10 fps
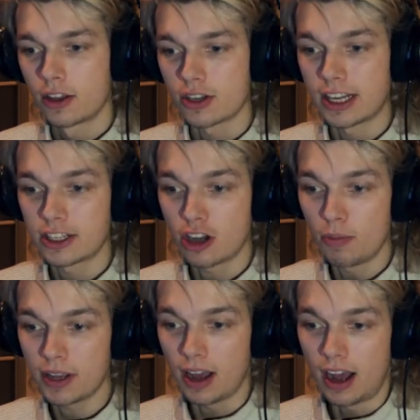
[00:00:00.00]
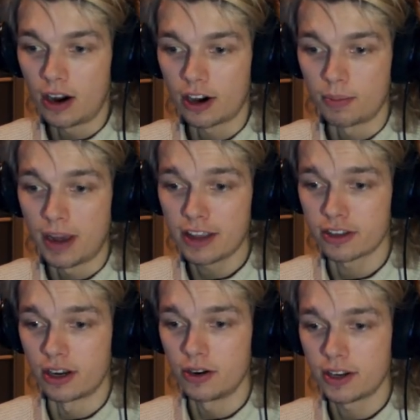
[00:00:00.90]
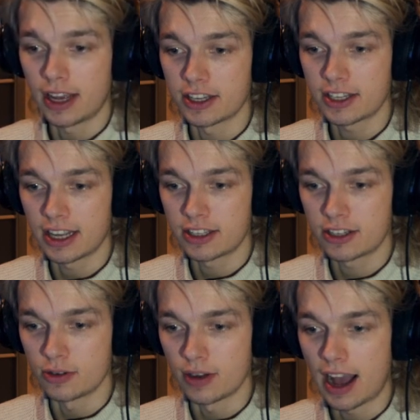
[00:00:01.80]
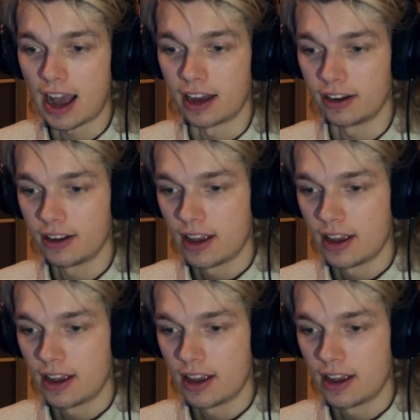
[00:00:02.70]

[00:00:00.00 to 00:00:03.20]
So let's copy our math node set it to add.